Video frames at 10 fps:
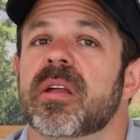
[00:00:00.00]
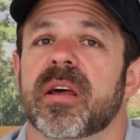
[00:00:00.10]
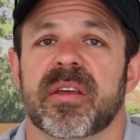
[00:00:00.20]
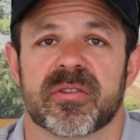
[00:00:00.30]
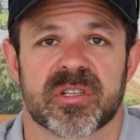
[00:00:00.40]
Now
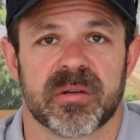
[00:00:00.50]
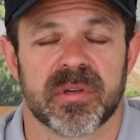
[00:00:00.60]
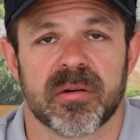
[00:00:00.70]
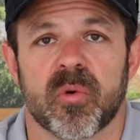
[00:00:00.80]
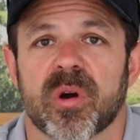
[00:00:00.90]
these are some
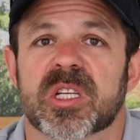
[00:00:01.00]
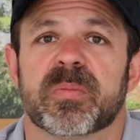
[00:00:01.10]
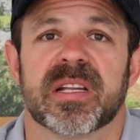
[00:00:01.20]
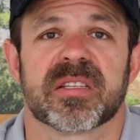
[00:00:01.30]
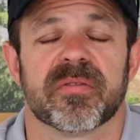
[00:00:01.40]
of the more
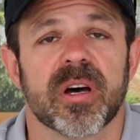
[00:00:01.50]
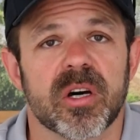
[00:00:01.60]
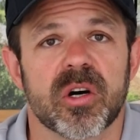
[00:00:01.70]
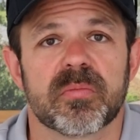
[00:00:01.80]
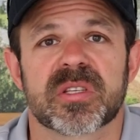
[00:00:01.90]
expensive
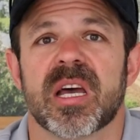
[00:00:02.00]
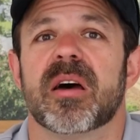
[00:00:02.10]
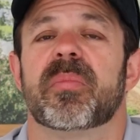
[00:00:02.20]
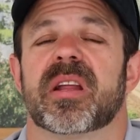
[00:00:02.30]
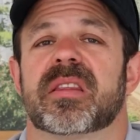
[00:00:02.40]
homes,
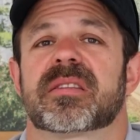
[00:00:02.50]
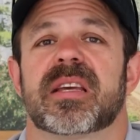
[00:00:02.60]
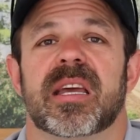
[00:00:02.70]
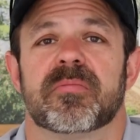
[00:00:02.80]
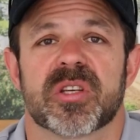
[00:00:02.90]
but at the
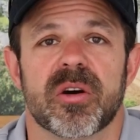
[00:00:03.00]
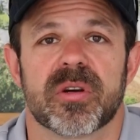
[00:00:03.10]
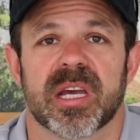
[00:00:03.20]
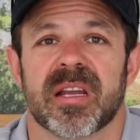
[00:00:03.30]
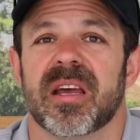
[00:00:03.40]
same
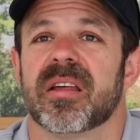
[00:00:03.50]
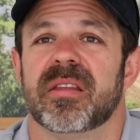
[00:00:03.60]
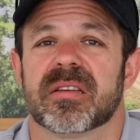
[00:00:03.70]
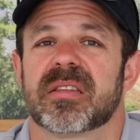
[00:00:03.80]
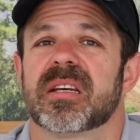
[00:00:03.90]
token,
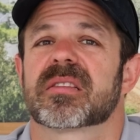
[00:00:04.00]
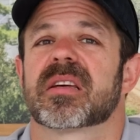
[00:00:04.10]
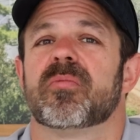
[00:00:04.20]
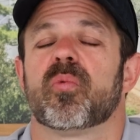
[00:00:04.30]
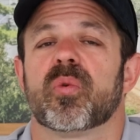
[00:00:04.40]
these things
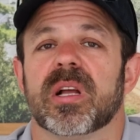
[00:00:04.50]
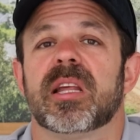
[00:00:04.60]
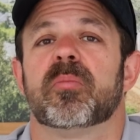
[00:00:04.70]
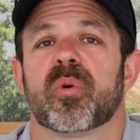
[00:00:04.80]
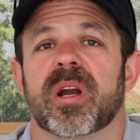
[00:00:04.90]
can
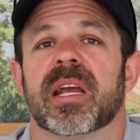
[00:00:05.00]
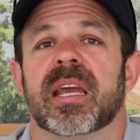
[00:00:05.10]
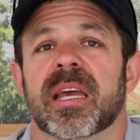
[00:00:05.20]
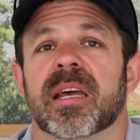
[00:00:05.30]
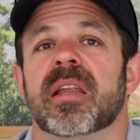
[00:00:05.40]
really bring
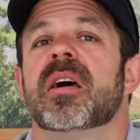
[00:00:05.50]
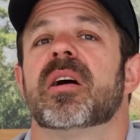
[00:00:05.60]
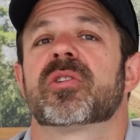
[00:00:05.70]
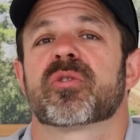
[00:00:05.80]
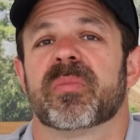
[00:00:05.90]
in
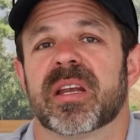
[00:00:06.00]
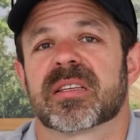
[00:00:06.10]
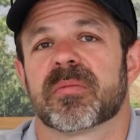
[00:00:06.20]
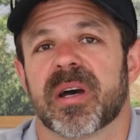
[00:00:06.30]
a tremendous